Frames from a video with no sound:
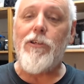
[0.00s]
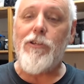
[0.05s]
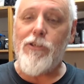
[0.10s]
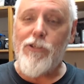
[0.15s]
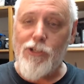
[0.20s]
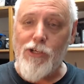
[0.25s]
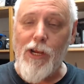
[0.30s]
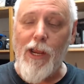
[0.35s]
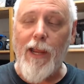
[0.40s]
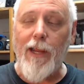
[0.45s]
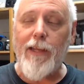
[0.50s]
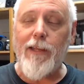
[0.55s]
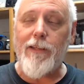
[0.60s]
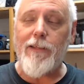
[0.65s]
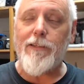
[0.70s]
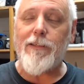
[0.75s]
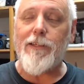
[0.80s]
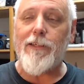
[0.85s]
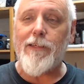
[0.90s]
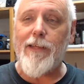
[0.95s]
Check
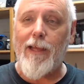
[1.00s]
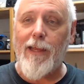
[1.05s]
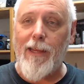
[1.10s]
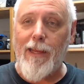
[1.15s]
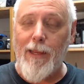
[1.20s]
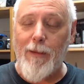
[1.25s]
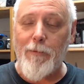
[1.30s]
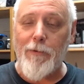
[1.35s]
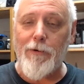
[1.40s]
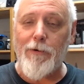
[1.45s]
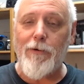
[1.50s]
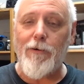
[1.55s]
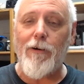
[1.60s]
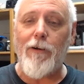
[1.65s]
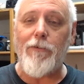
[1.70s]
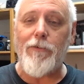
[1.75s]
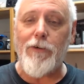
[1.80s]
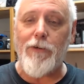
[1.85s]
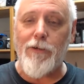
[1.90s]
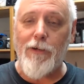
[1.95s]
the diameter
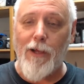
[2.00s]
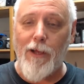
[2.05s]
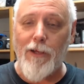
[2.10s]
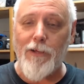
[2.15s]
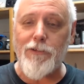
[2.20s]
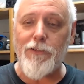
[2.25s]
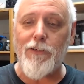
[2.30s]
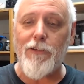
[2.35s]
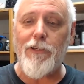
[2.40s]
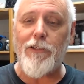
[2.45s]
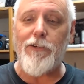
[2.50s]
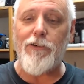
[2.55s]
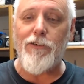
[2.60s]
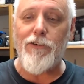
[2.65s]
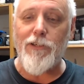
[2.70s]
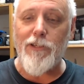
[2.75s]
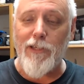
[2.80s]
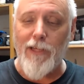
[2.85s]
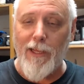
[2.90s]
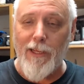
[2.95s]
of your nozzle and your
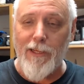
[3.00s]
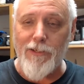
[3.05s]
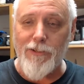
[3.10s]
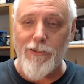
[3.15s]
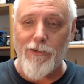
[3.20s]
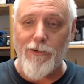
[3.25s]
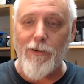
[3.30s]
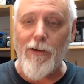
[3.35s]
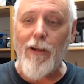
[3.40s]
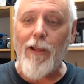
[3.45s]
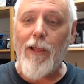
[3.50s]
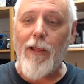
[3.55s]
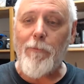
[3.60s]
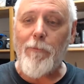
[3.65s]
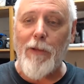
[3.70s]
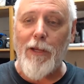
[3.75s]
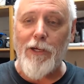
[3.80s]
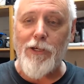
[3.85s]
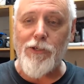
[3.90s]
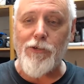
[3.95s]
slicer.
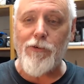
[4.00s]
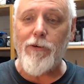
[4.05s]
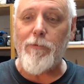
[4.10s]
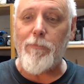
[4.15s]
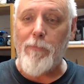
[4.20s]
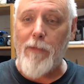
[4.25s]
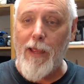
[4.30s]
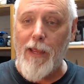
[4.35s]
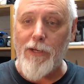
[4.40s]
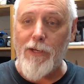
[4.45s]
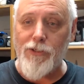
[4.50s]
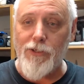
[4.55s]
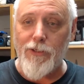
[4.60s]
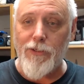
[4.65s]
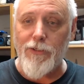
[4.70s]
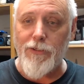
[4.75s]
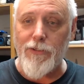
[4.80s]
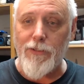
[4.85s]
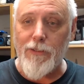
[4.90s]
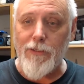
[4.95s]
Make sure it
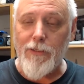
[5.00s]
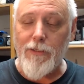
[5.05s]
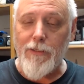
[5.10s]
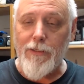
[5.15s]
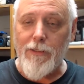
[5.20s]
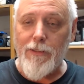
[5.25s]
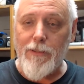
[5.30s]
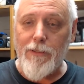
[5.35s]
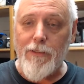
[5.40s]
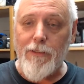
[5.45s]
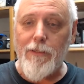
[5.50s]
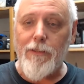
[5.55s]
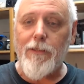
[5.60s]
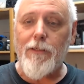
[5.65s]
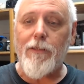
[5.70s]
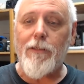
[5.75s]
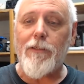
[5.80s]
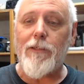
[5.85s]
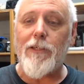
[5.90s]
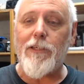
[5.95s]
matches
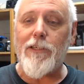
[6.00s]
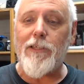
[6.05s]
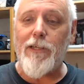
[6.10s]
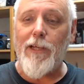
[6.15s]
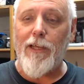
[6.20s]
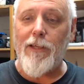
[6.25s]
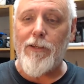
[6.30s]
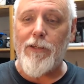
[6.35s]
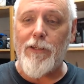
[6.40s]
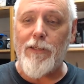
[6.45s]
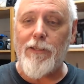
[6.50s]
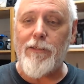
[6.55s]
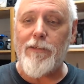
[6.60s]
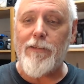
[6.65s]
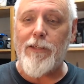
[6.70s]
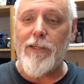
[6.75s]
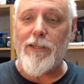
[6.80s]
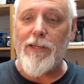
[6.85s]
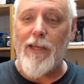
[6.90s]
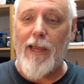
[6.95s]

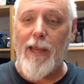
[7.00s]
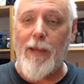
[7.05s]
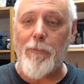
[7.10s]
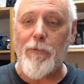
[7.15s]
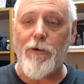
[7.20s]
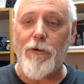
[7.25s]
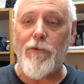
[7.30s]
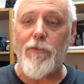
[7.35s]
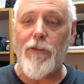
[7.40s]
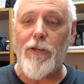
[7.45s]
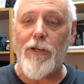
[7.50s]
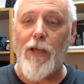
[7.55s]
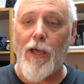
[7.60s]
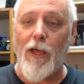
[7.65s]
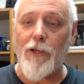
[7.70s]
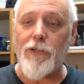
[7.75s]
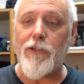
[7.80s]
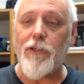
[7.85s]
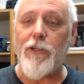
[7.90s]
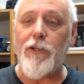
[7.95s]
the diameter of the
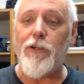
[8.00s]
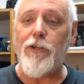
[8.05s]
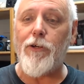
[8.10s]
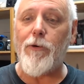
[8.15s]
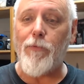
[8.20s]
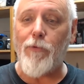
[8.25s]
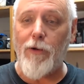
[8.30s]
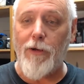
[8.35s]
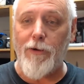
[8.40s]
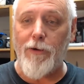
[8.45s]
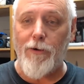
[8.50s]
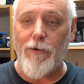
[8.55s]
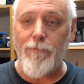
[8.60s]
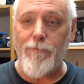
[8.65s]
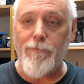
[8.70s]
nozzle in your printer.